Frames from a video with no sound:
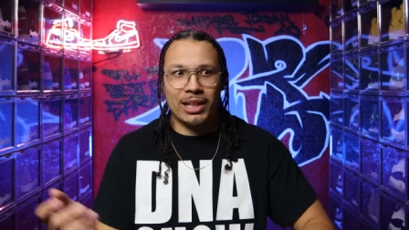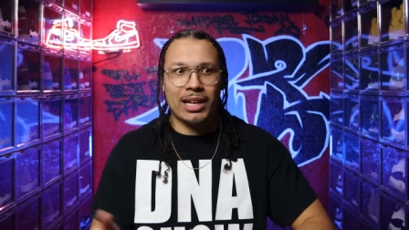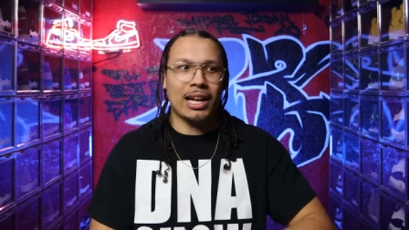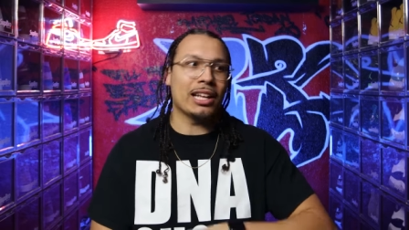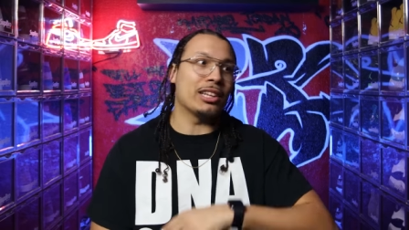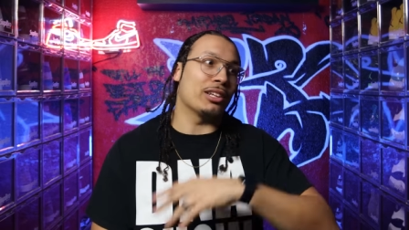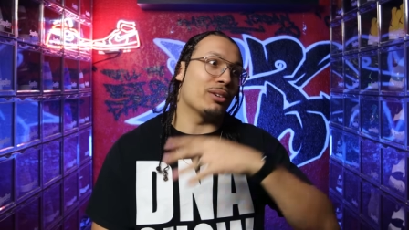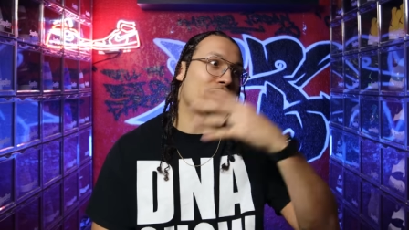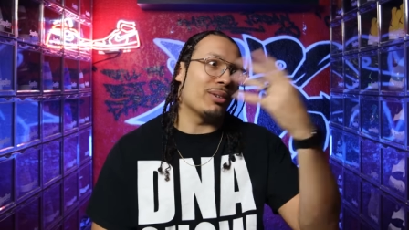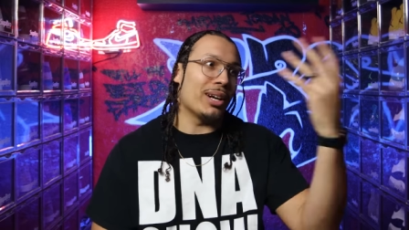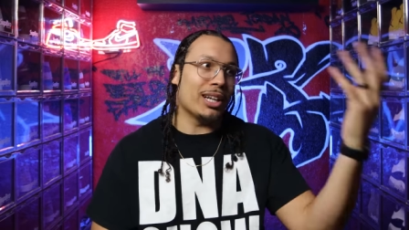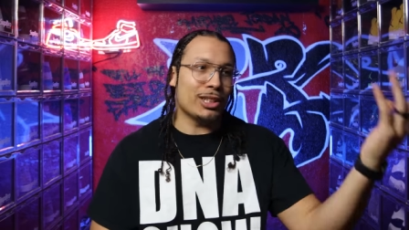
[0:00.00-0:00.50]

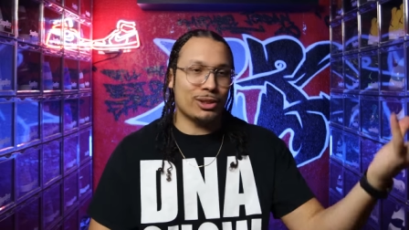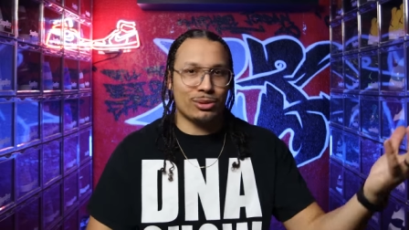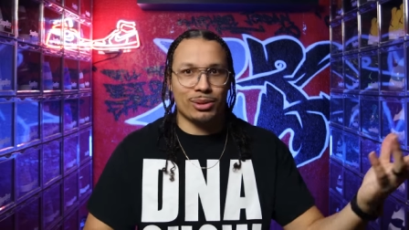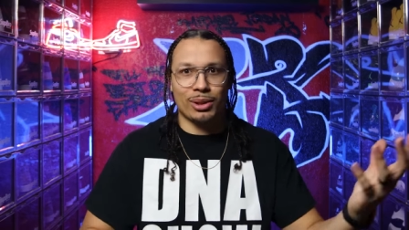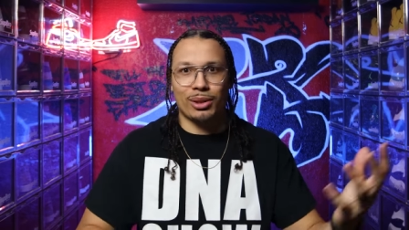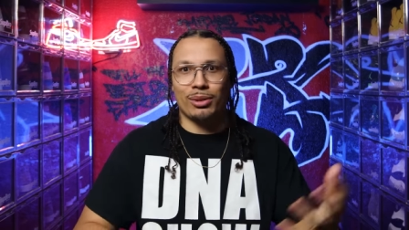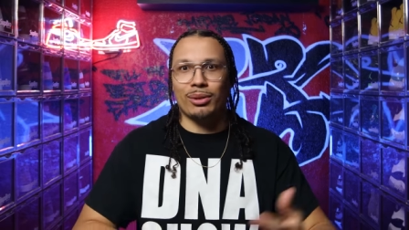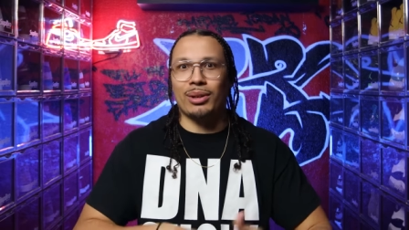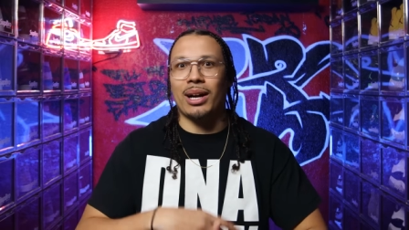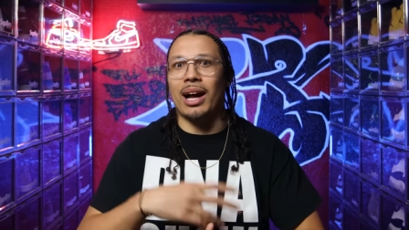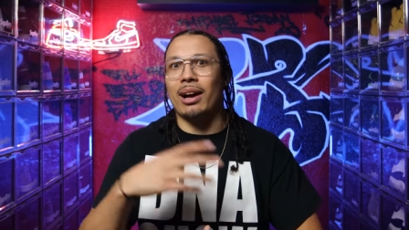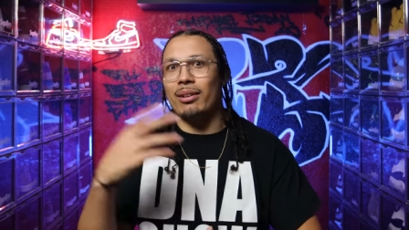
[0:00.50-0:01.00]
got the
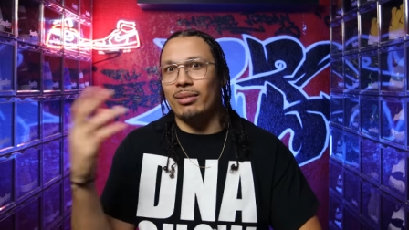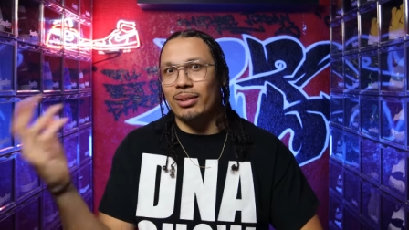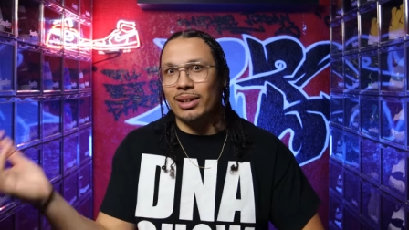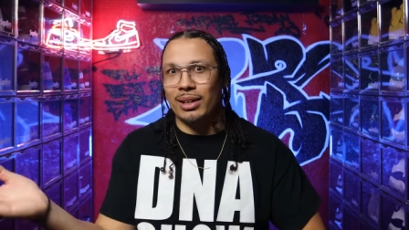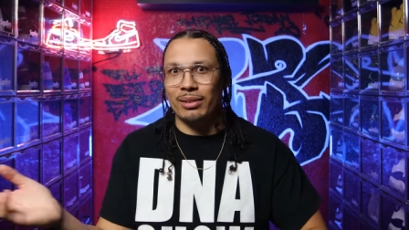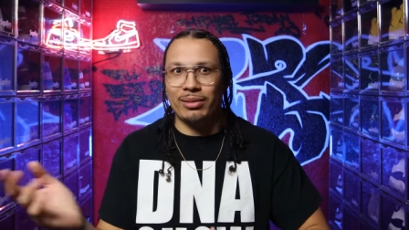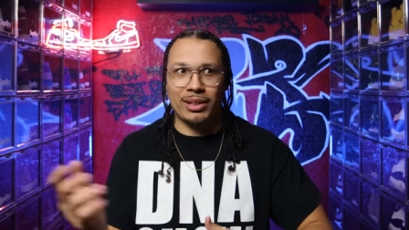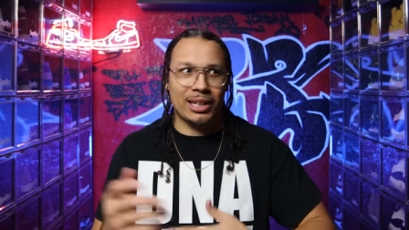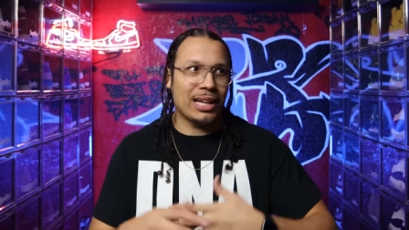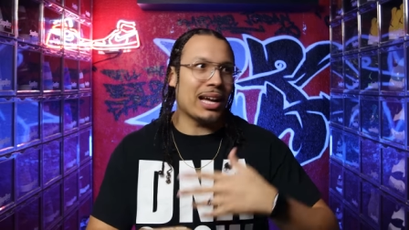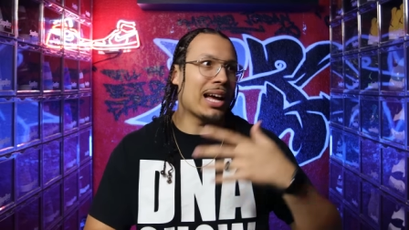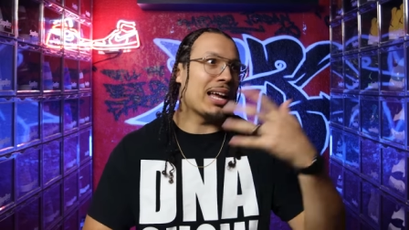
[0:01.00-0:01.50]
retro, got rid
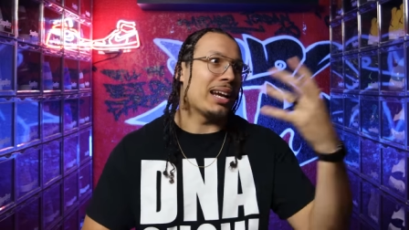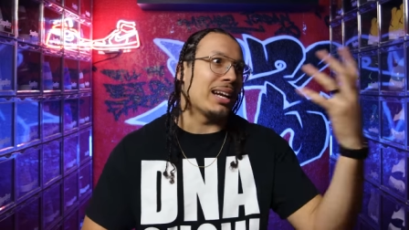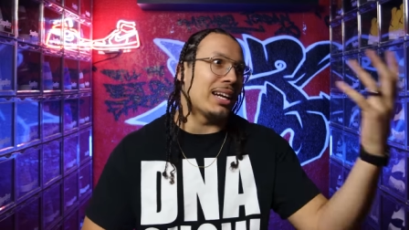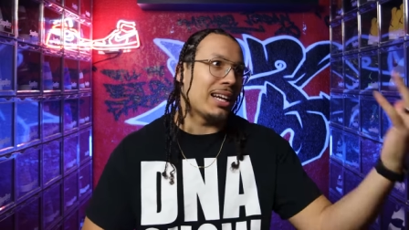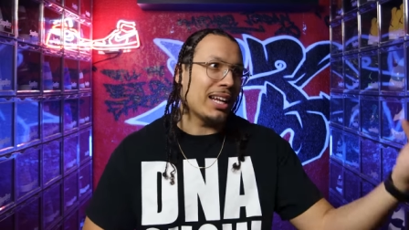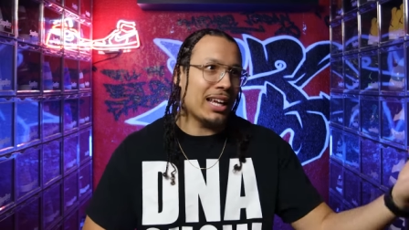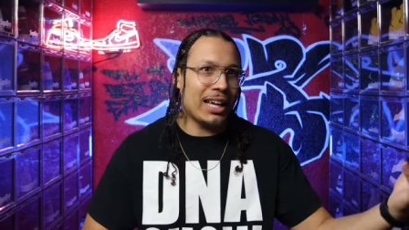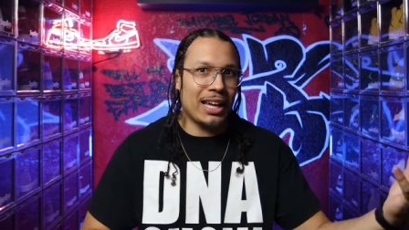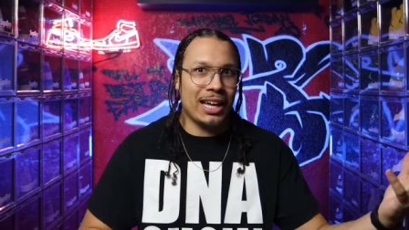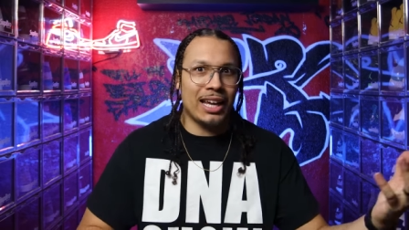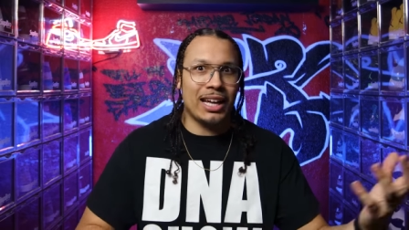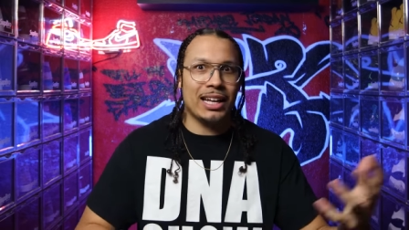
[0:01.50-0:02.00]
of it, got it
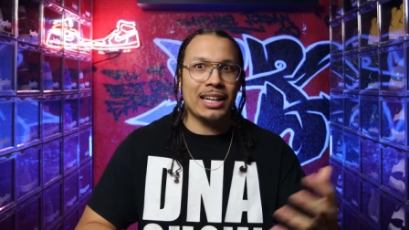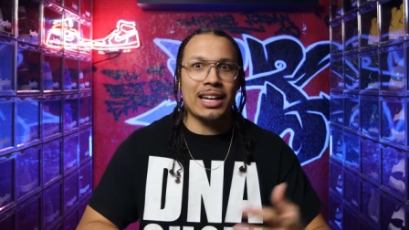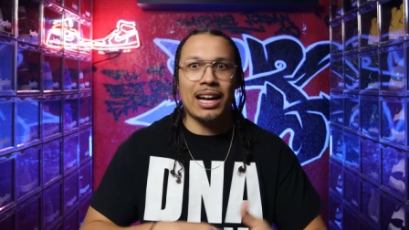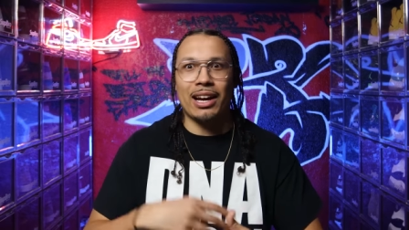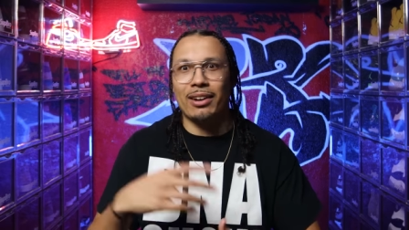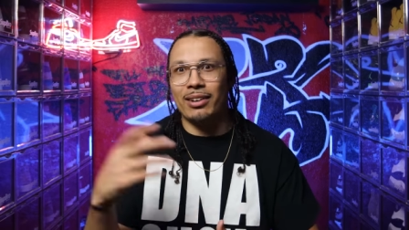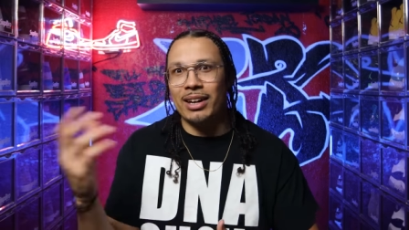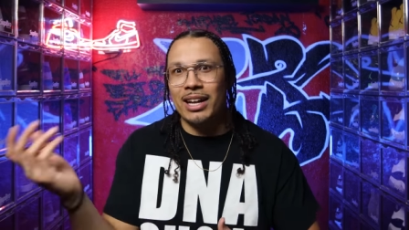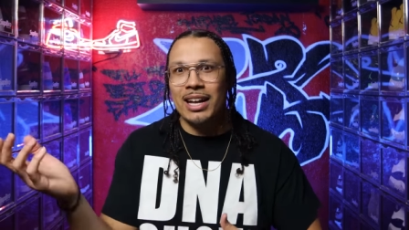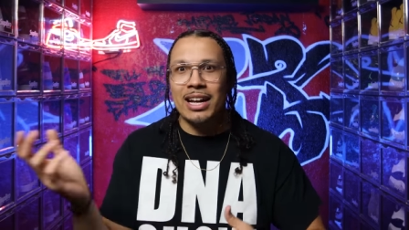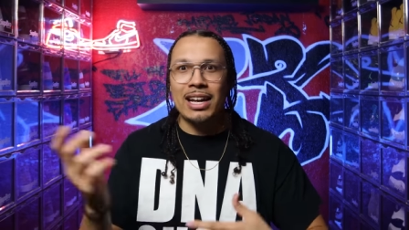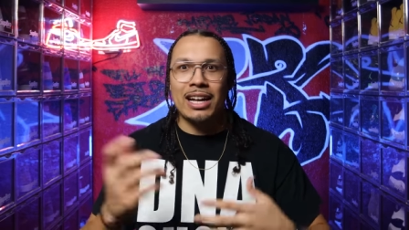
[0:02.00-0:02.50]
again,
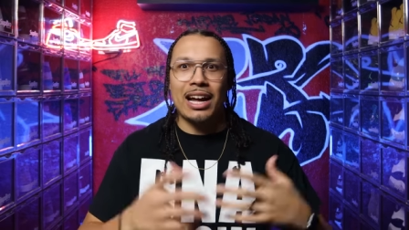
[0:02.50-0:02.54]
got it.